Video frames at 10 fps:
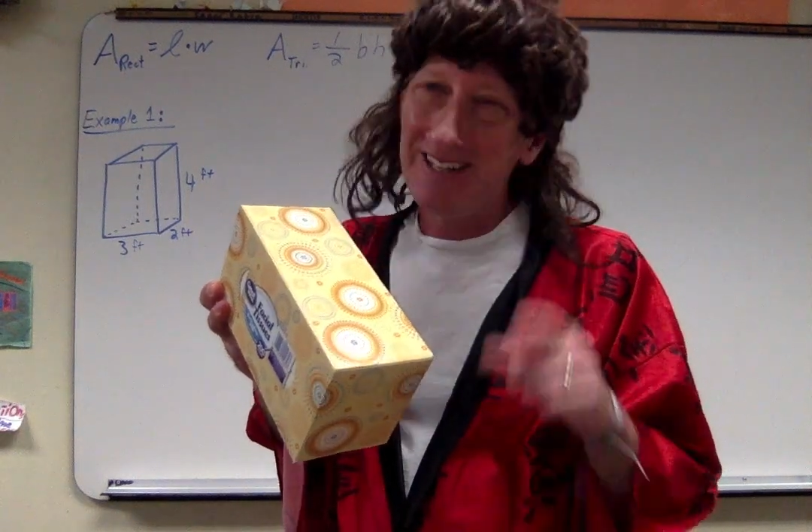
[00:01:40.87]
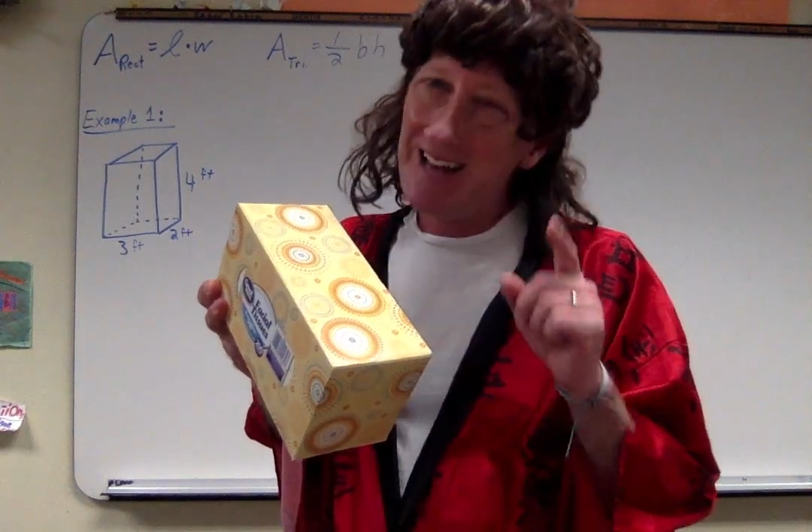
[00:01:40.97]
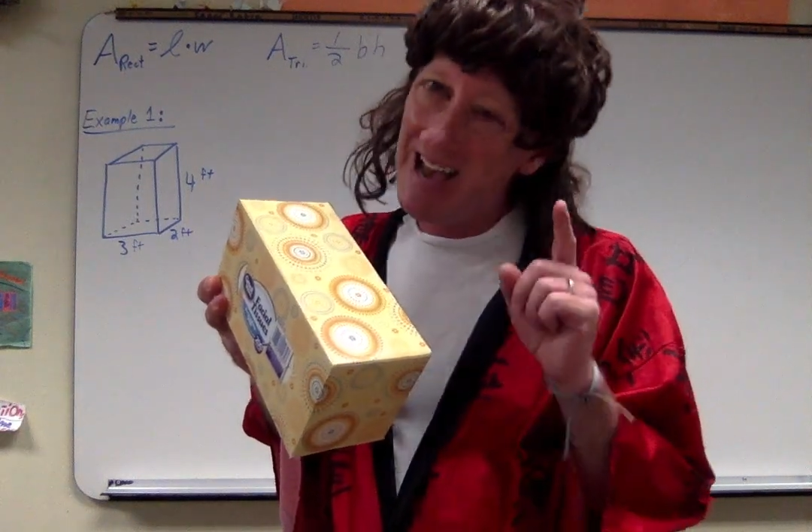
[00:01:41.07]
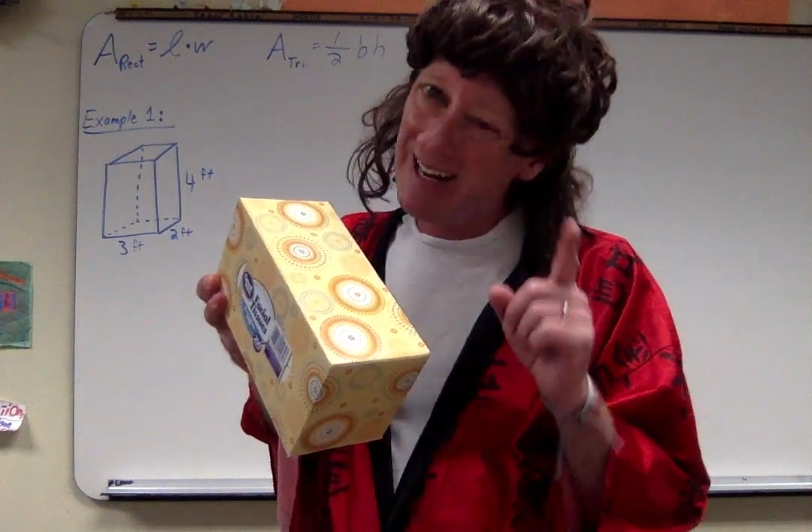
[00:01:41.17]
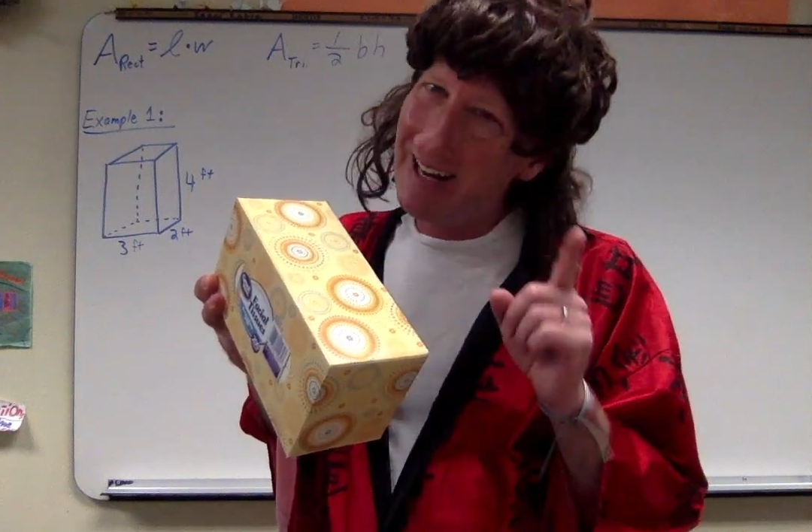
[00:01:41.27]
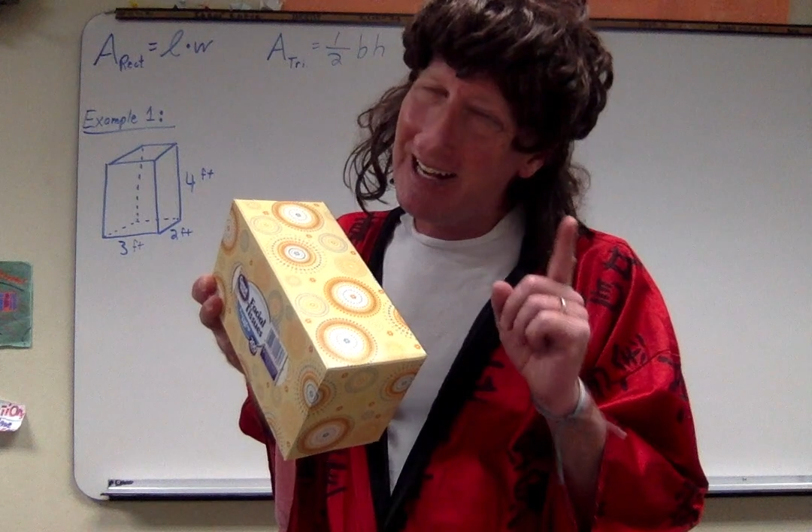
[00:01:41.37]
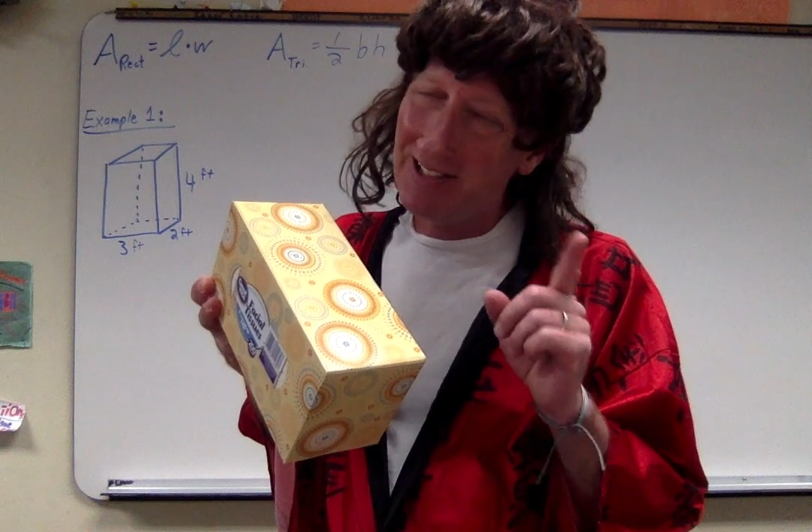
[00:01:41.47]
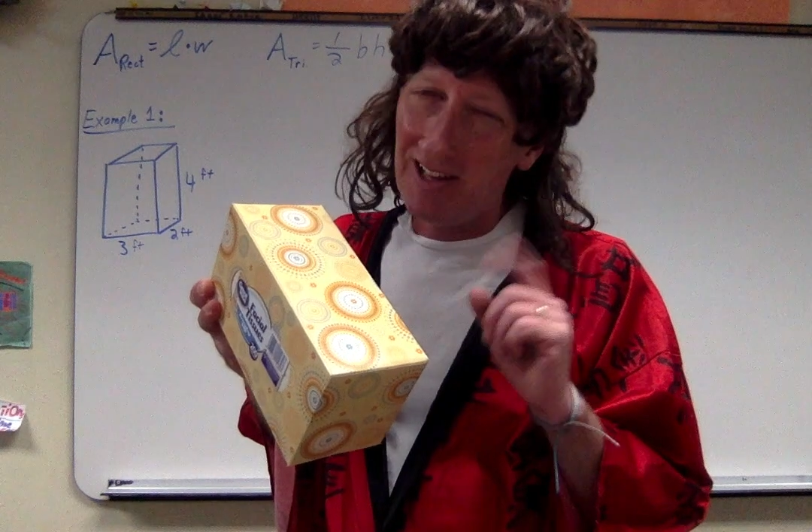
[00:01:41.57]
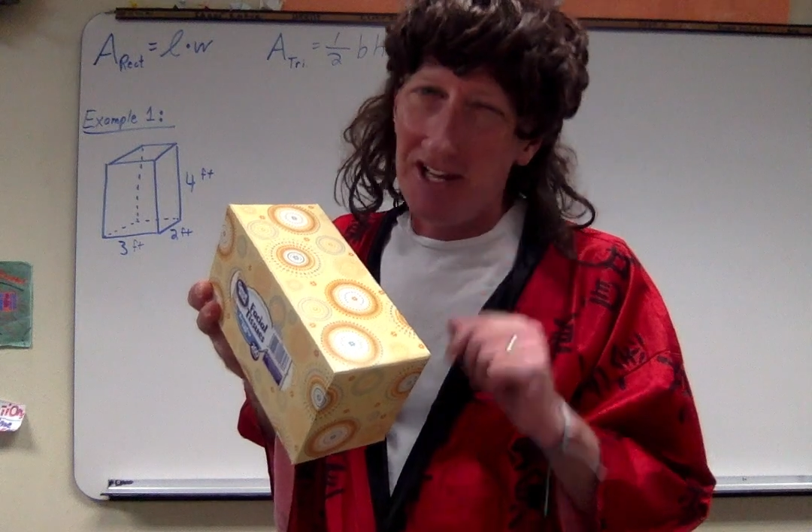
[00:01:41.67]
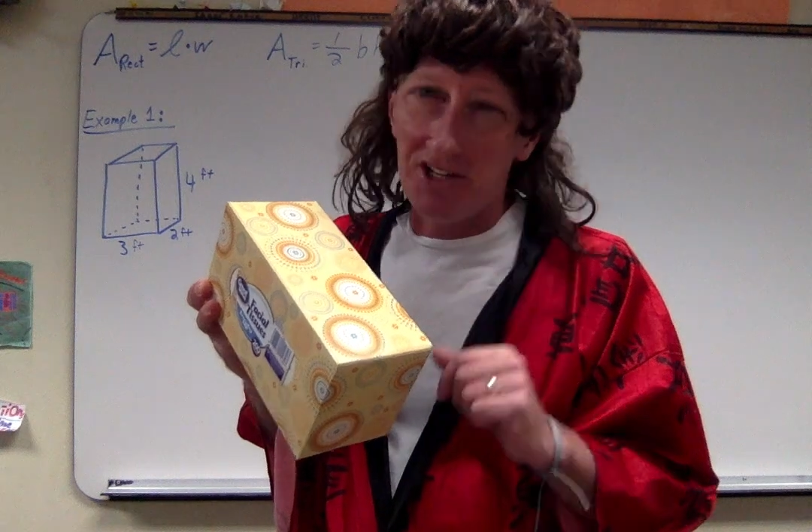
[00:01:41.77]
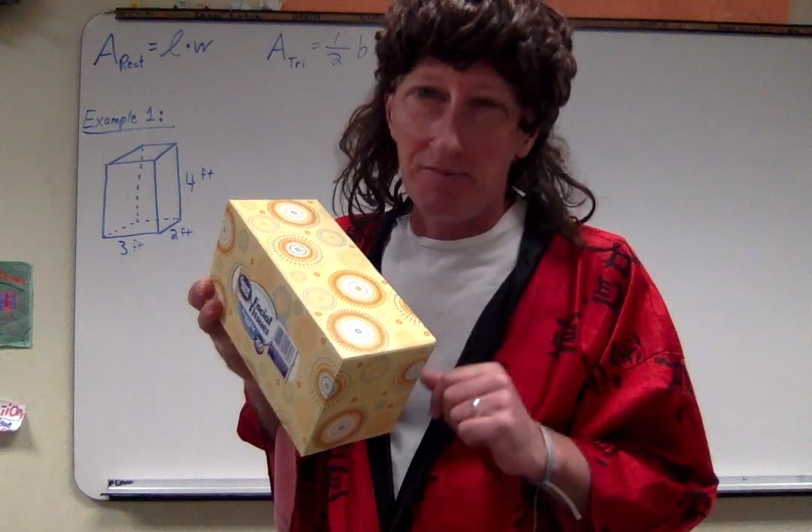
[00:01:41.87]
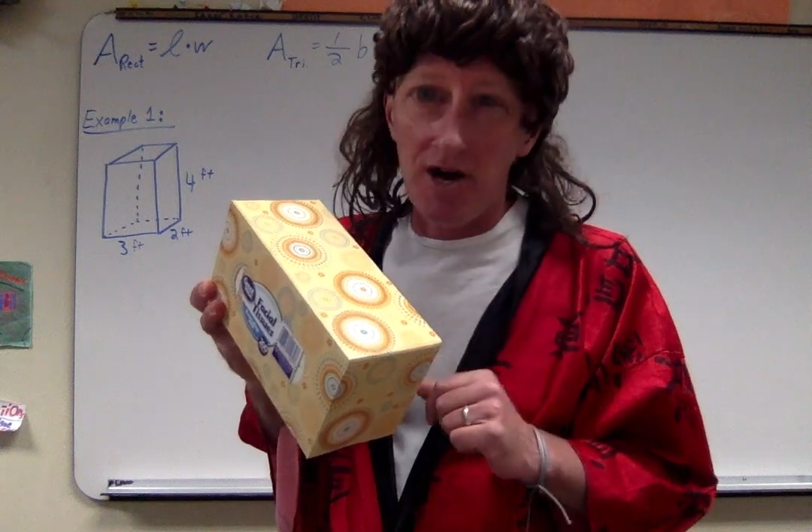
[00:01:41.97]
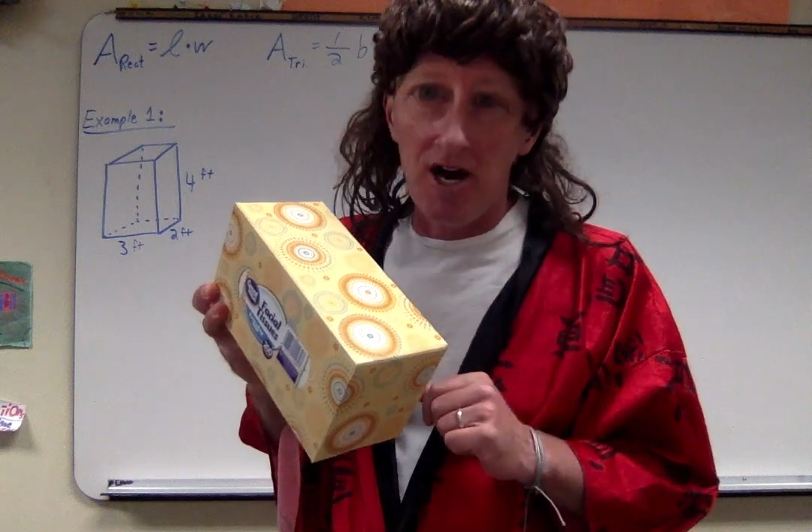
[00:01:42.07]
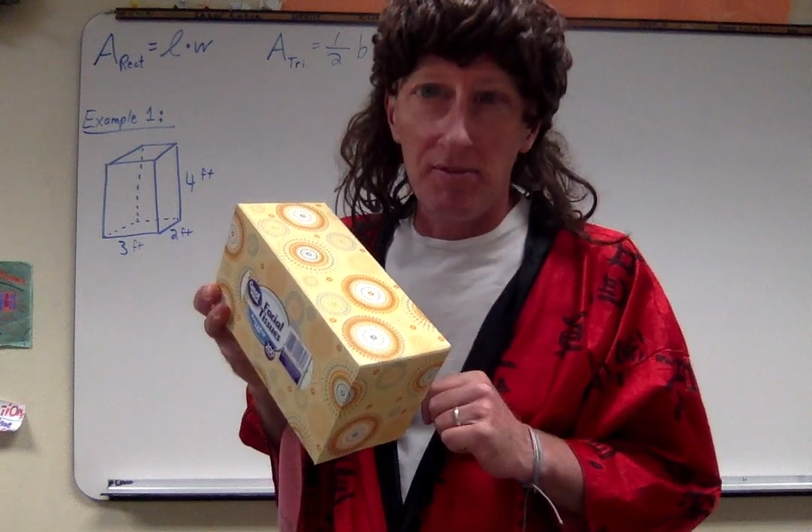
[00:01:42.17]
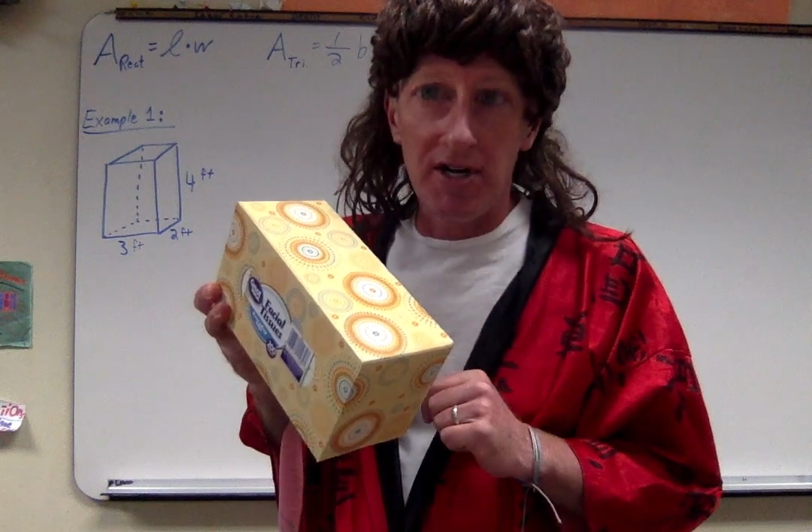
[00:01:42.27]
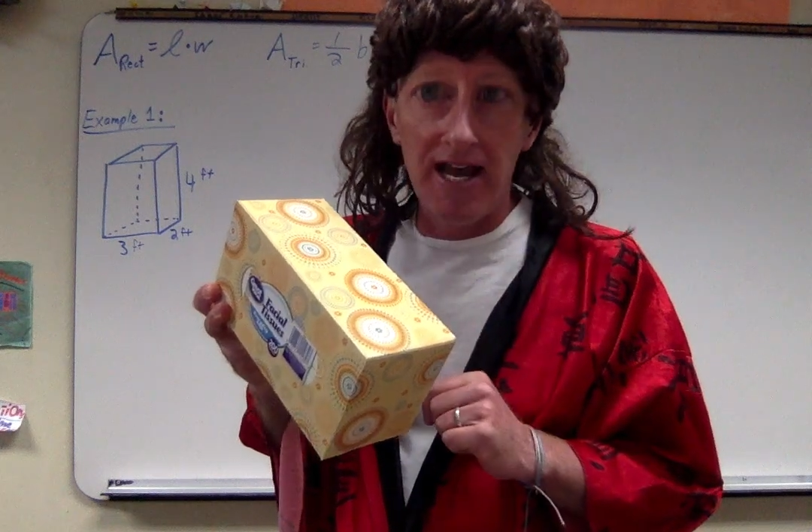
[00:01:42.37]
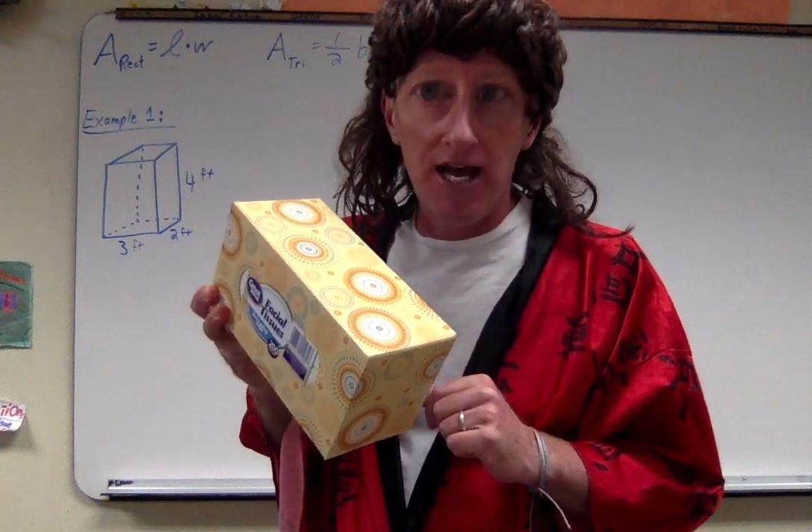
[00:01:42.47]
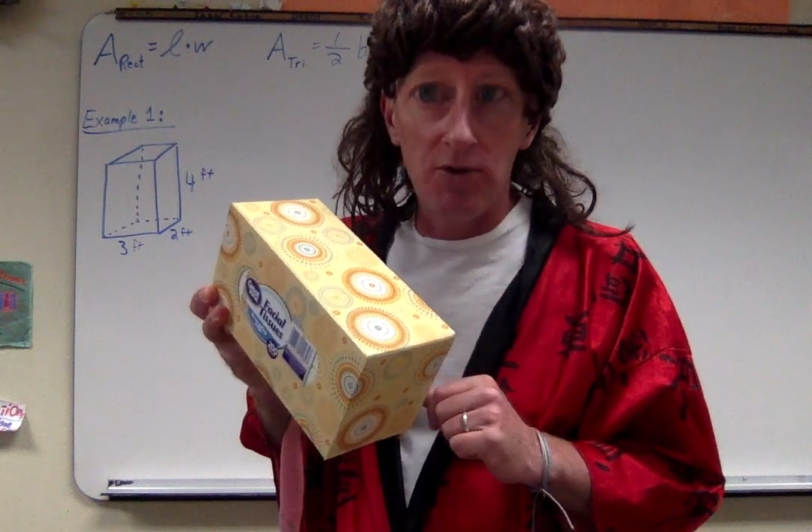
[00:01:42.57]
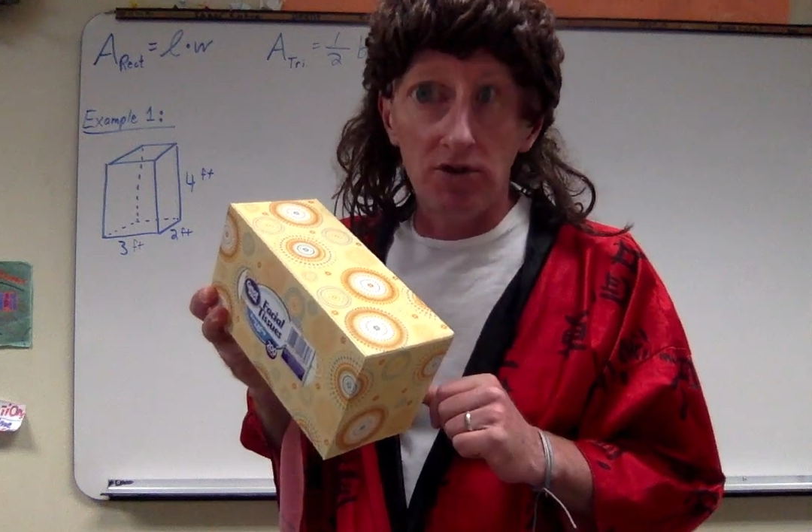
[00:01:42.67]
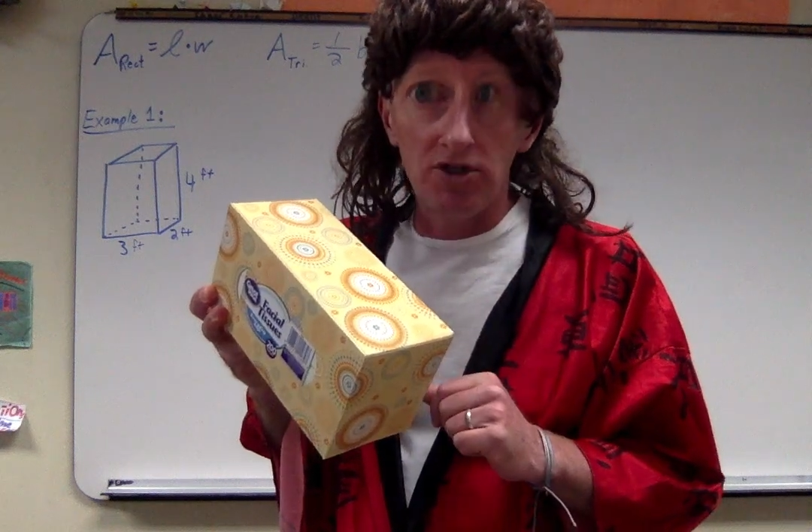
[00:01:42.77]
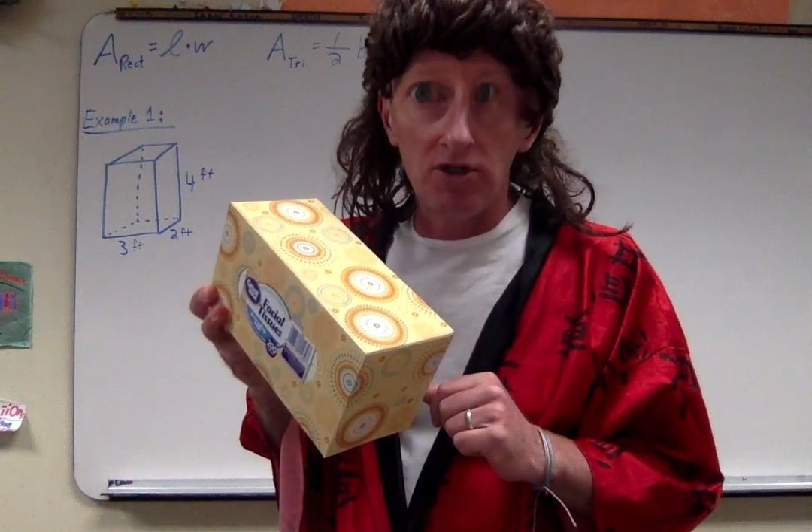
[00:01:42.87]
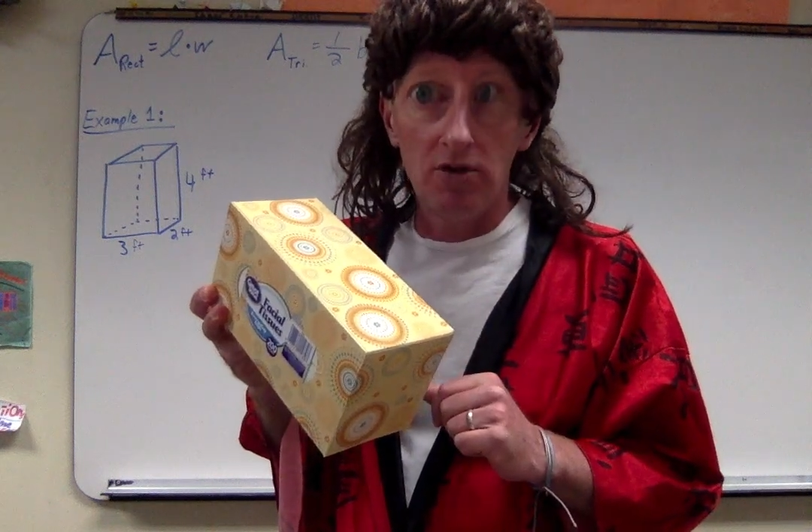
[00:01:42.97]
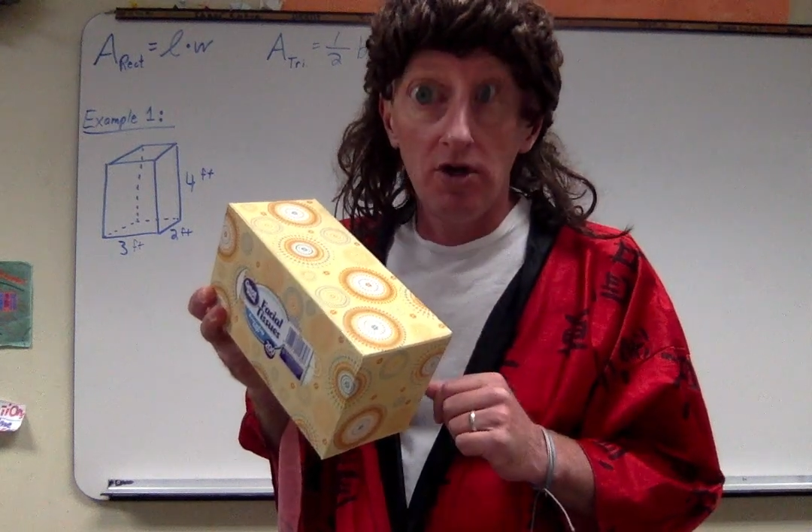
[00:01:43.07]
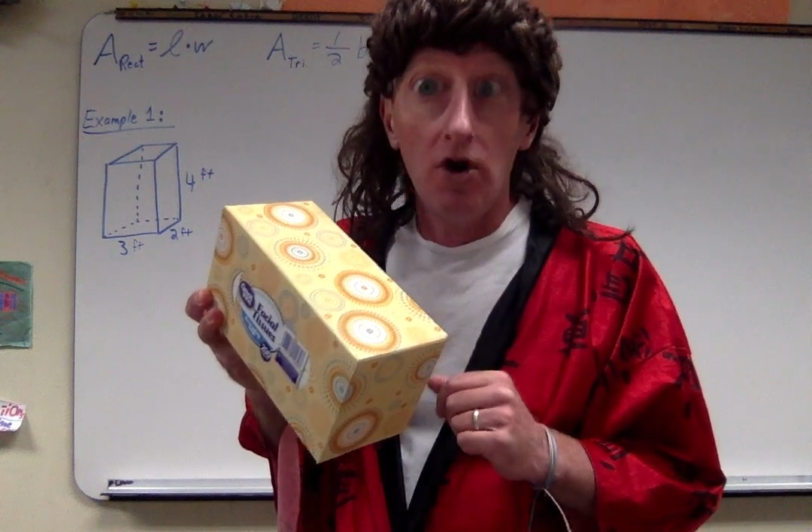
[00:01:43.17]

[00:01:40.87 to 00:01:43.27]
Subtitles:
Not nicely like your mom or dad would do,